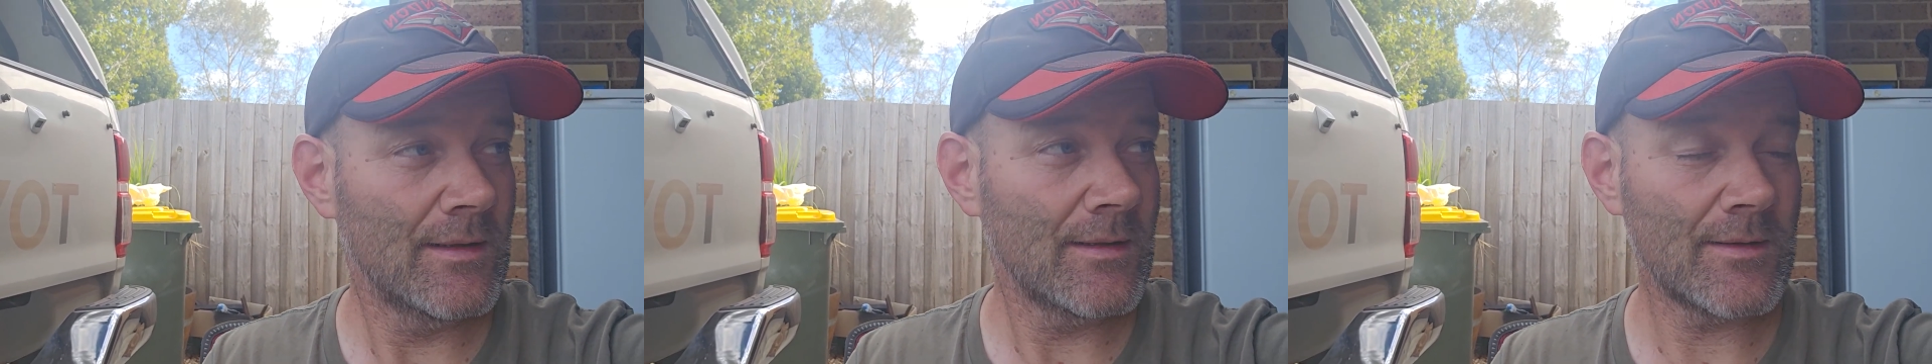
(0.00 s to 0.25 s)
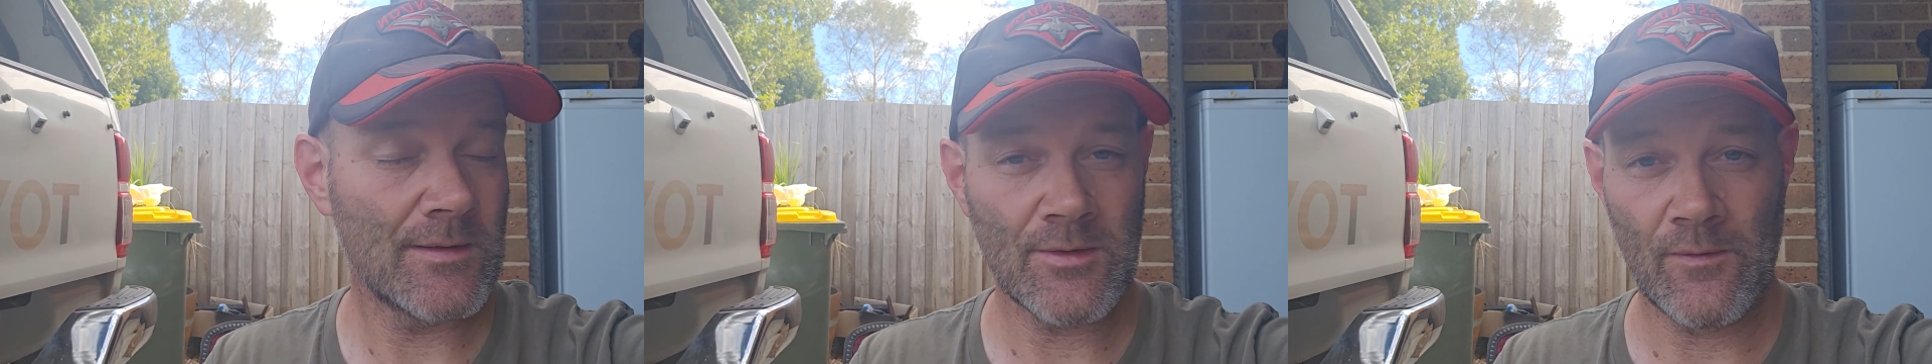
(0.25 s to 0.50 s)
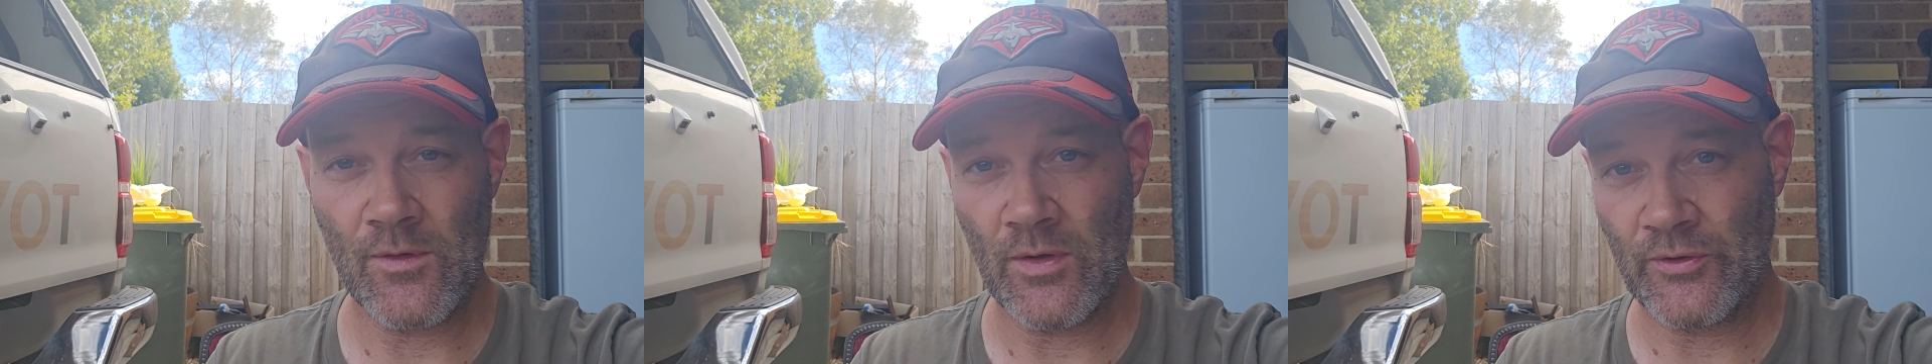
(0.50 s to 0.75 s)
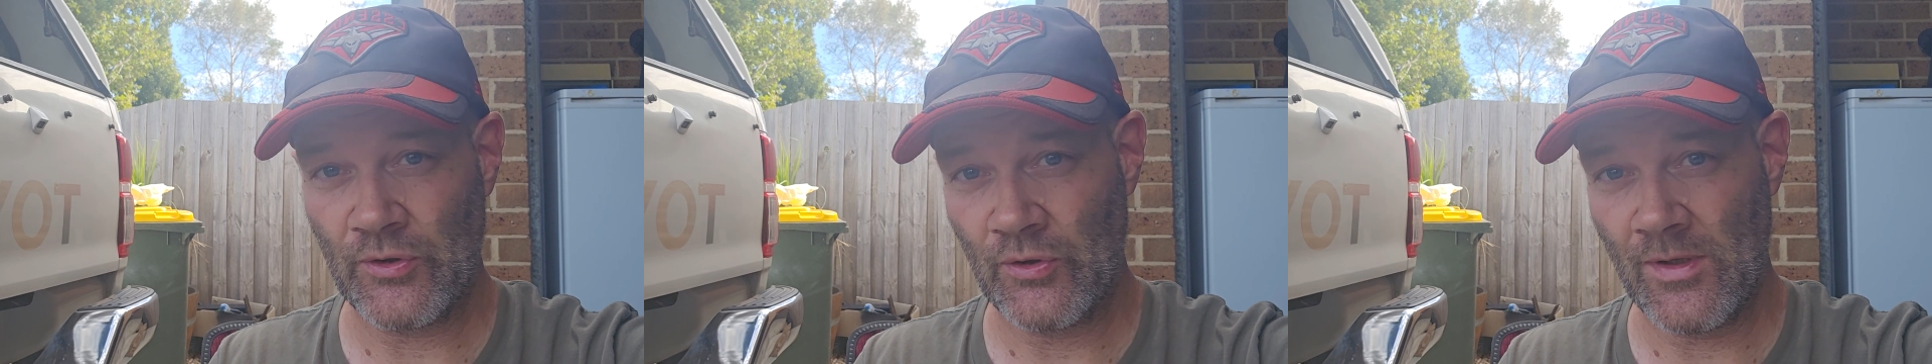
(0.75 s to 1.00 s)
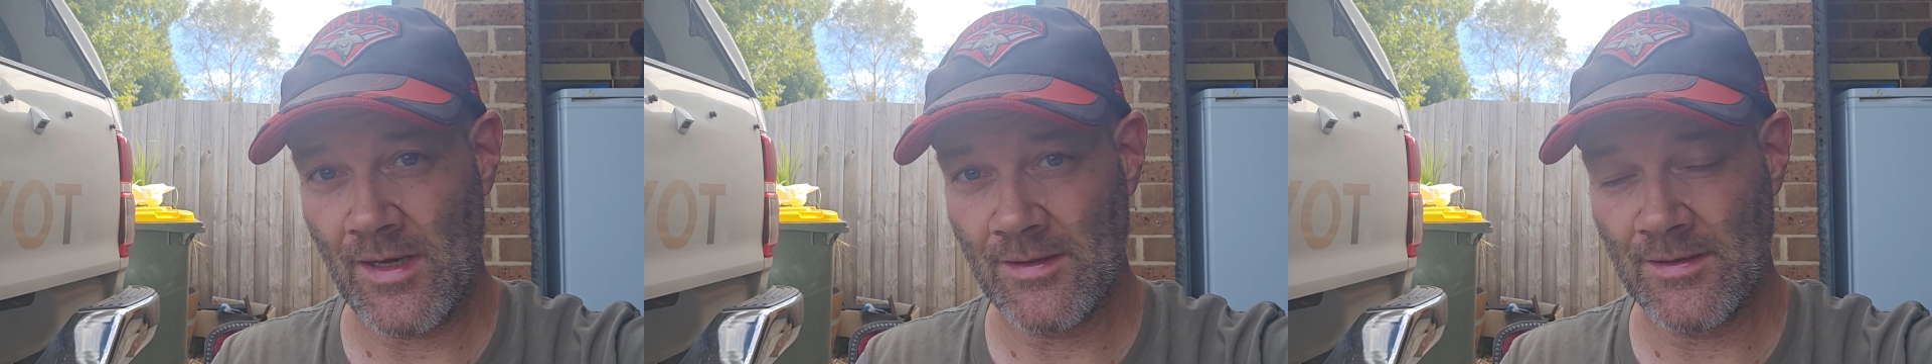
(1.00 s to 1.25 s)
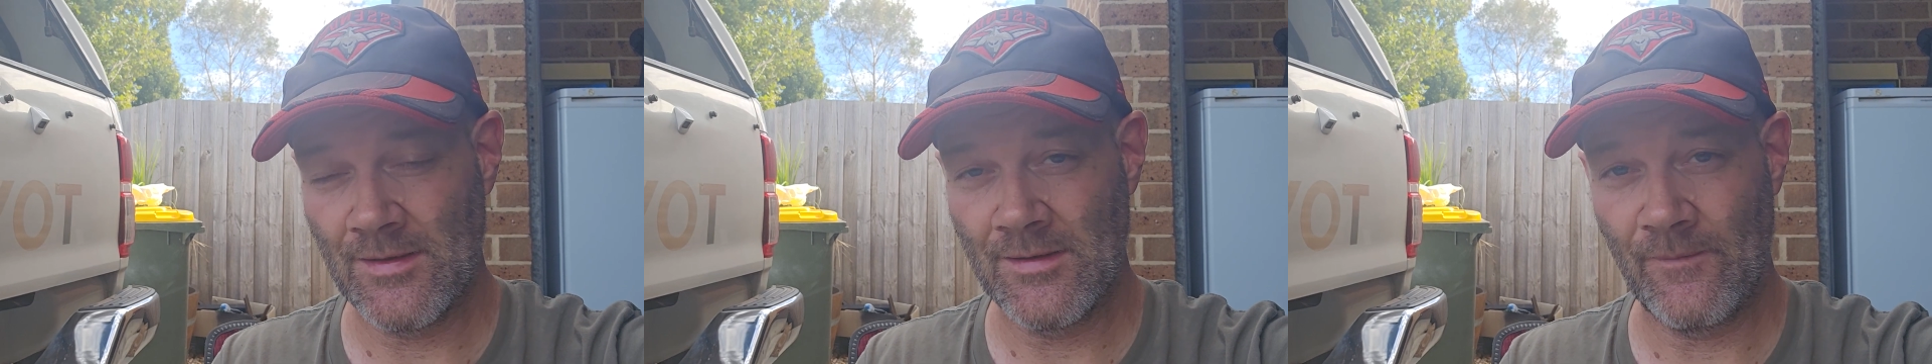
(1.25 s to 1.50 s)
because I've got
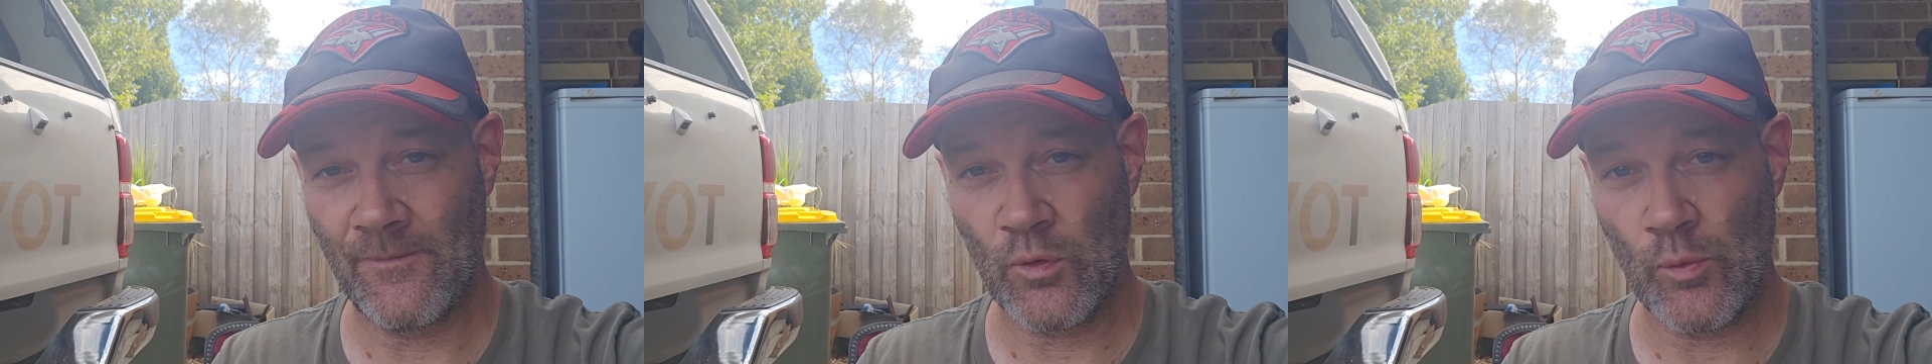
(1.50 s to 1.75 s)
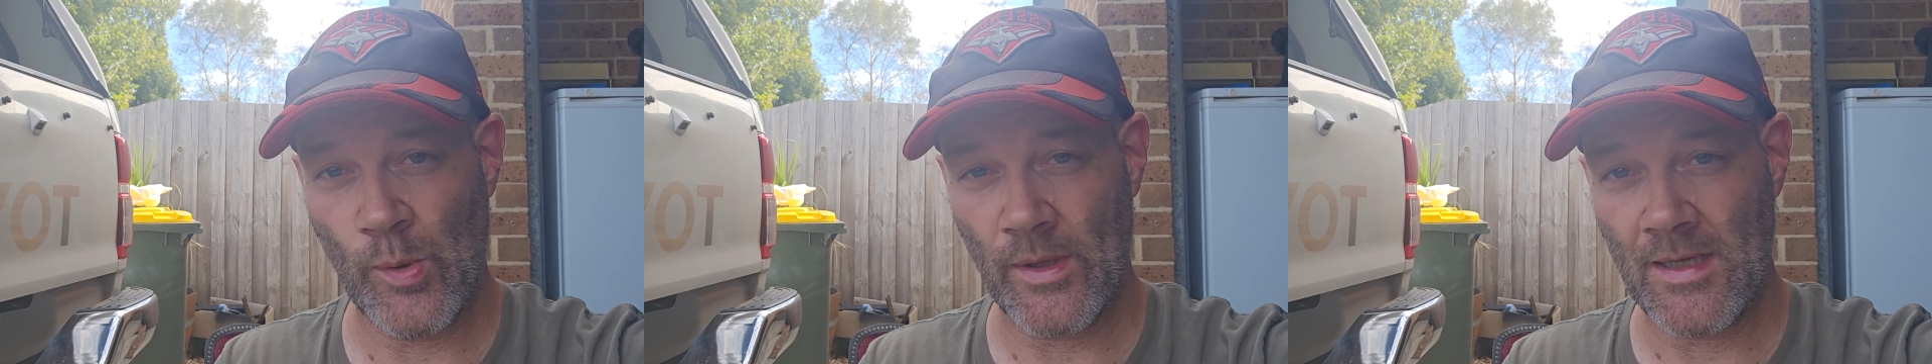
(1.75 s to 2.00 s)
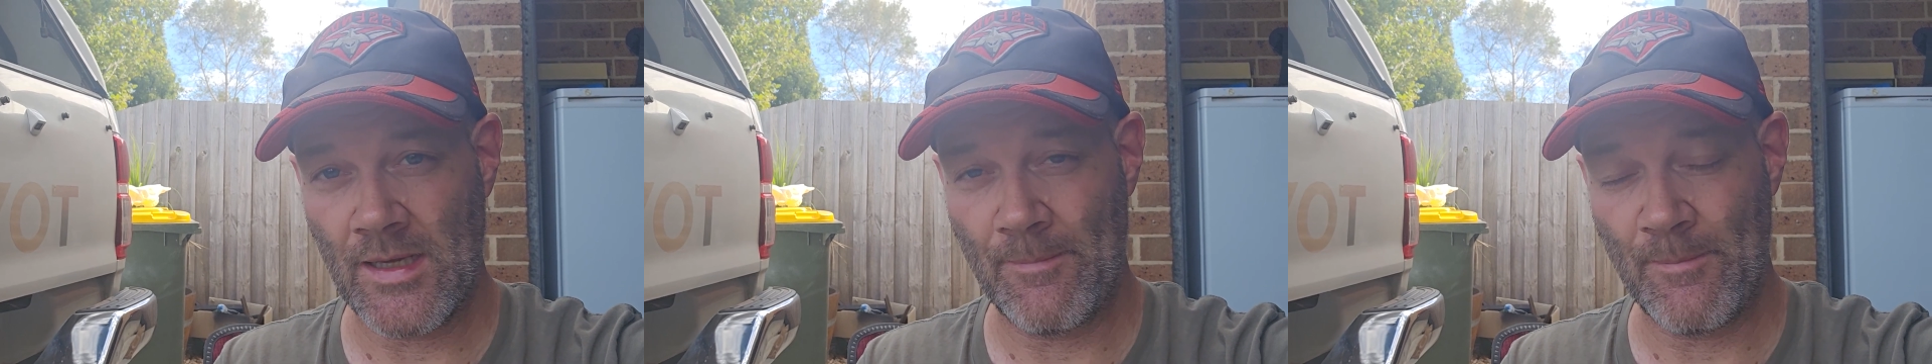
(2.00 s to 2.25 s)
24 full body